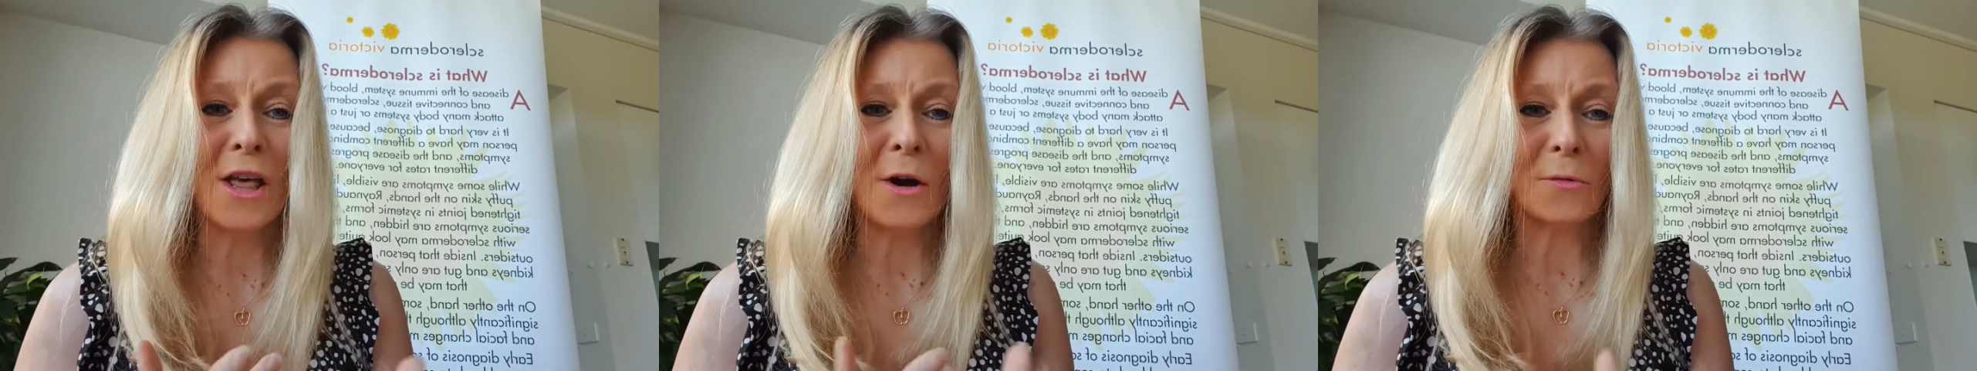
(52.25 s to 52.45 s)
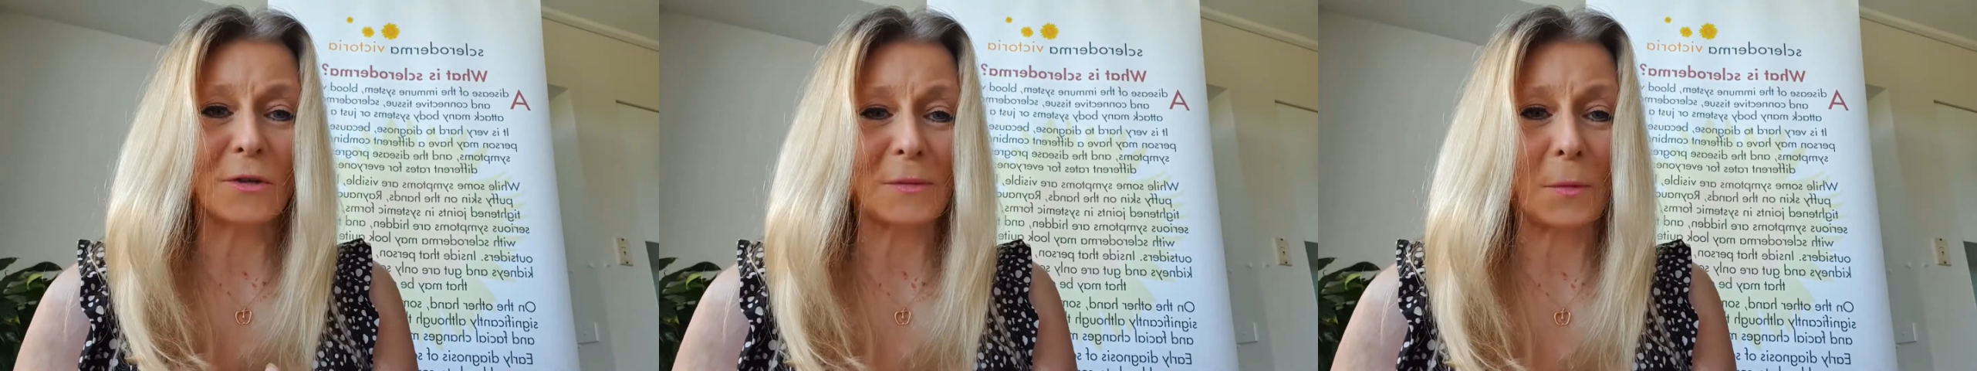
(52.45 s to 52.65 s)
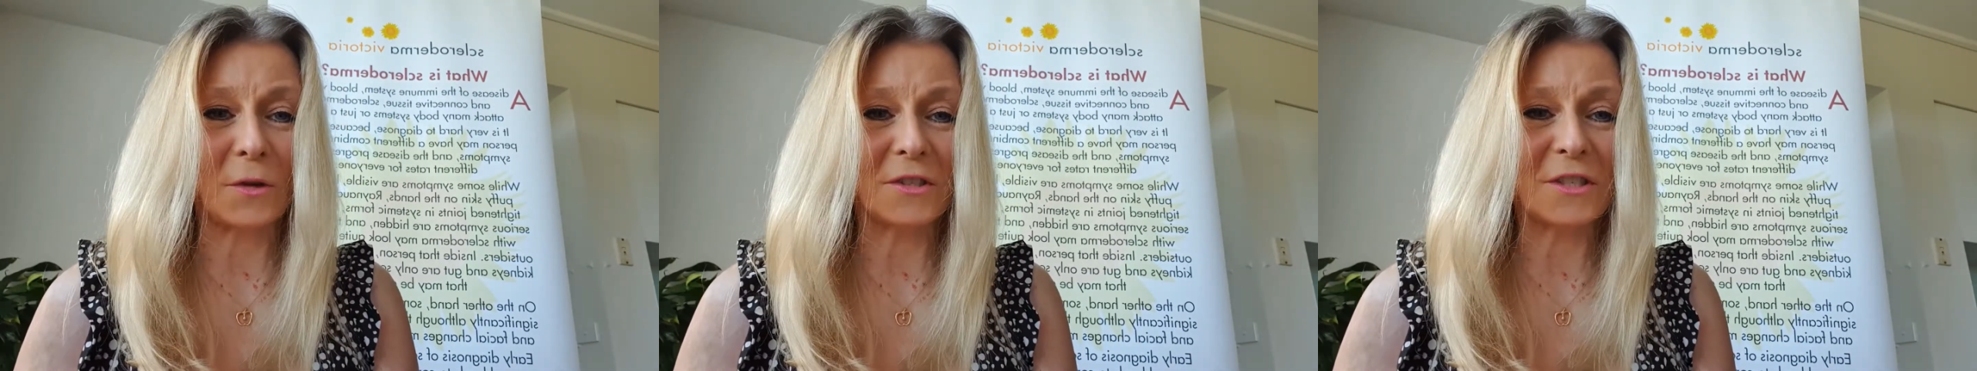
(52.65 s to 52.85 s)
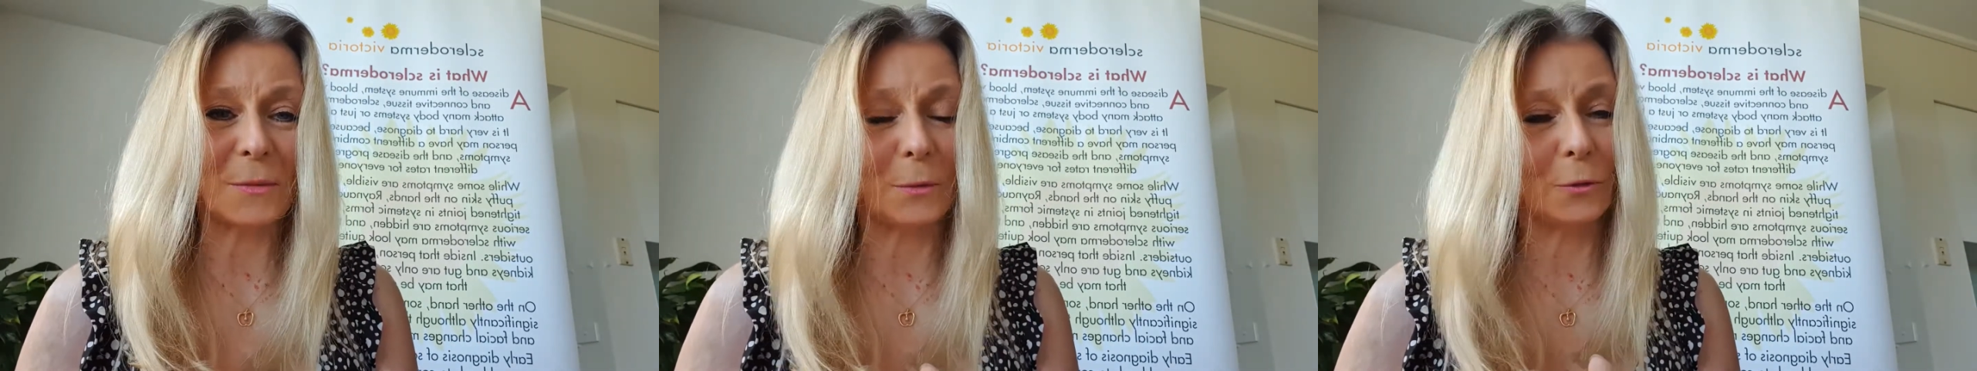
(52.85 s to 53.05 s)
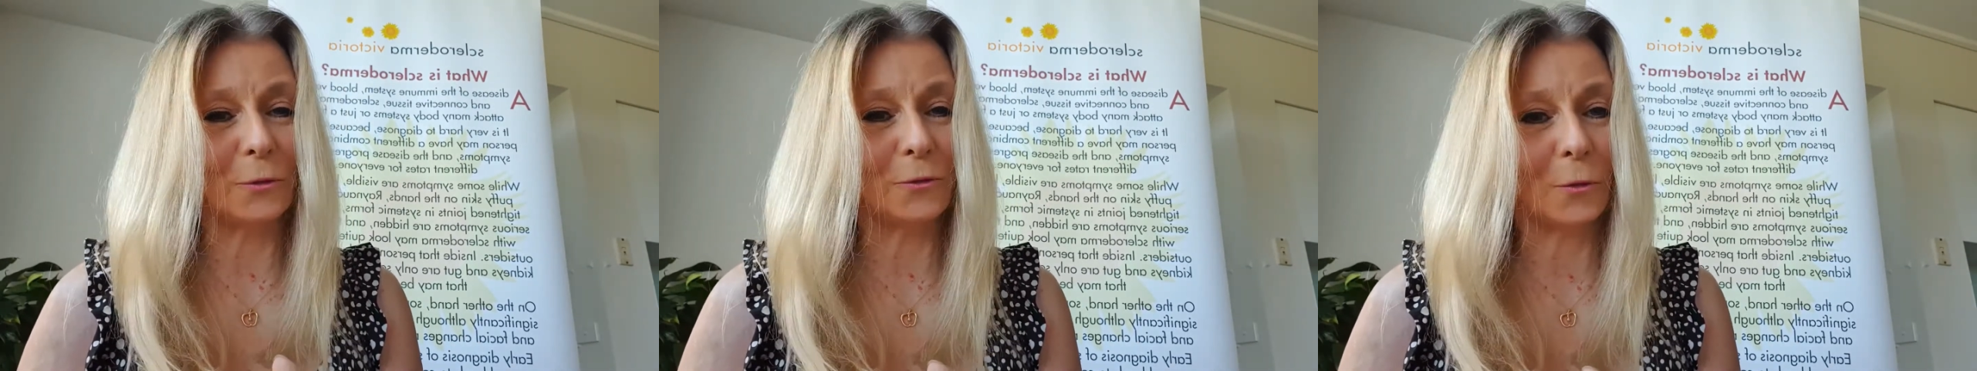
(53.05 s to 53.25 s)

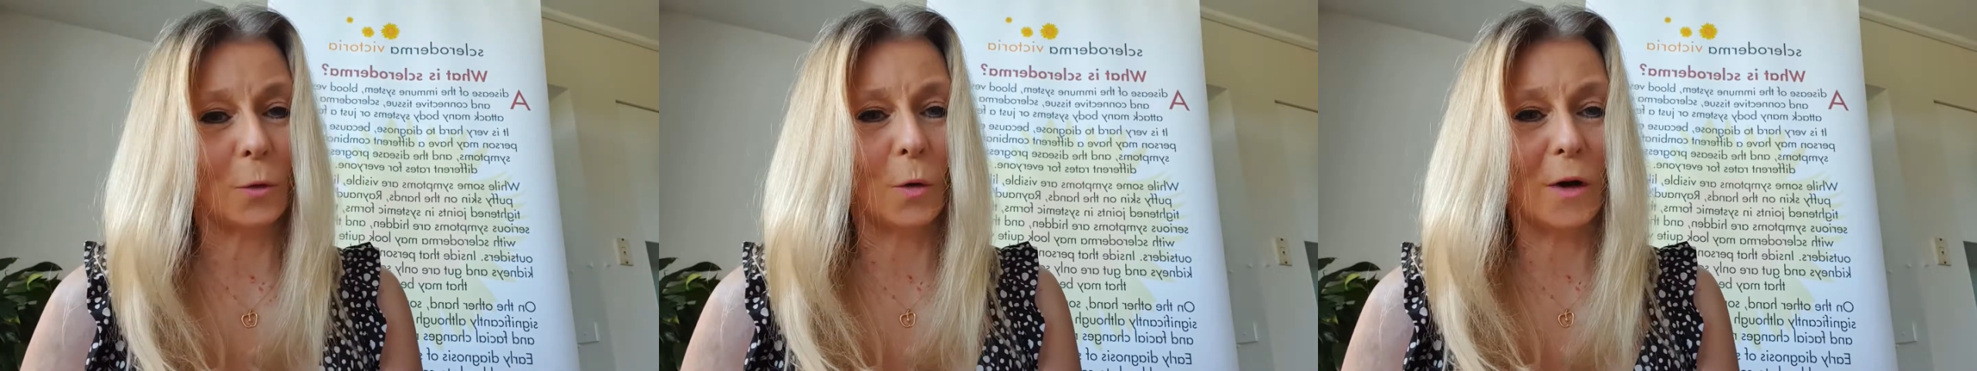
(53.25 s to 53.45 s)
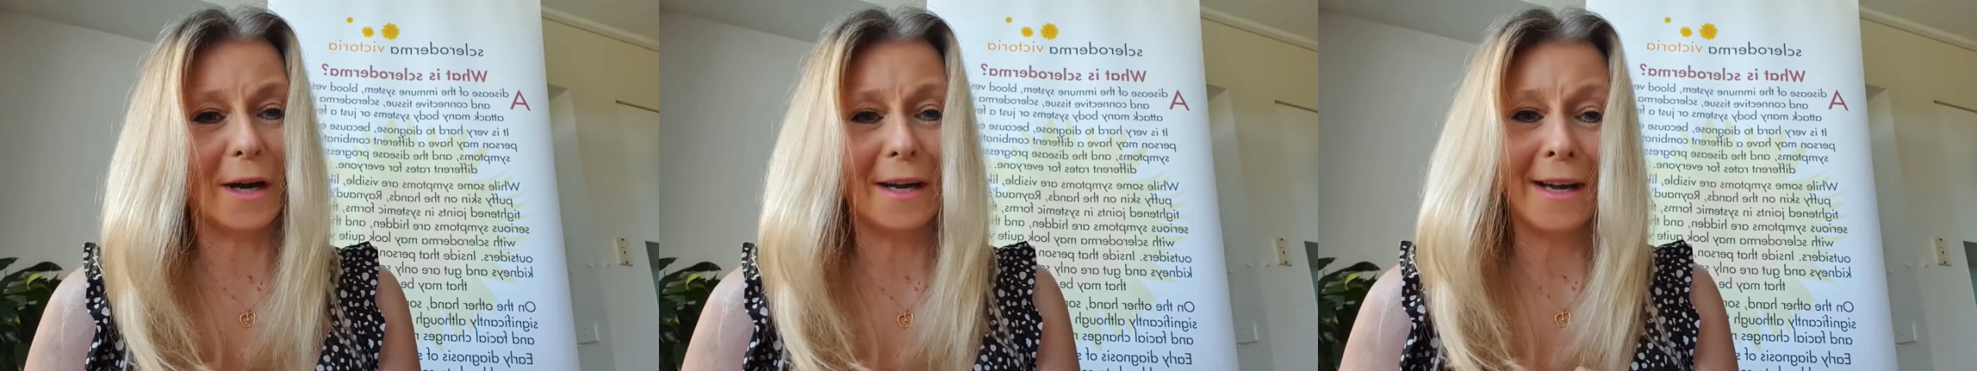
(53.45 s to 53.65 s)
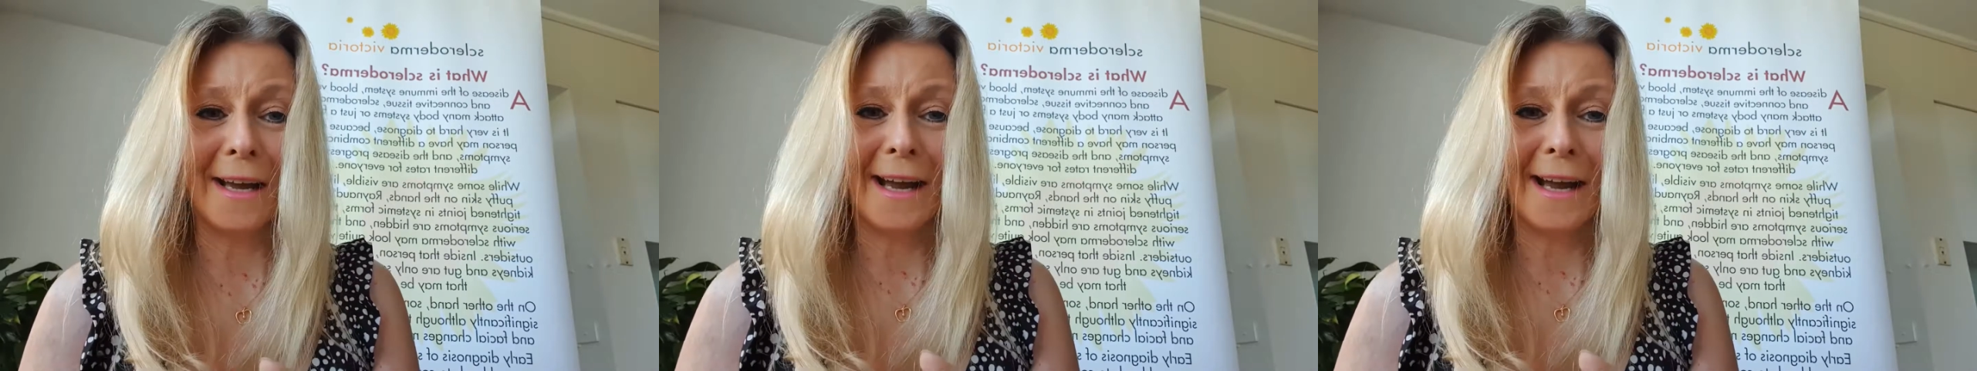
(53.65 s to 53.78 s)
responsible for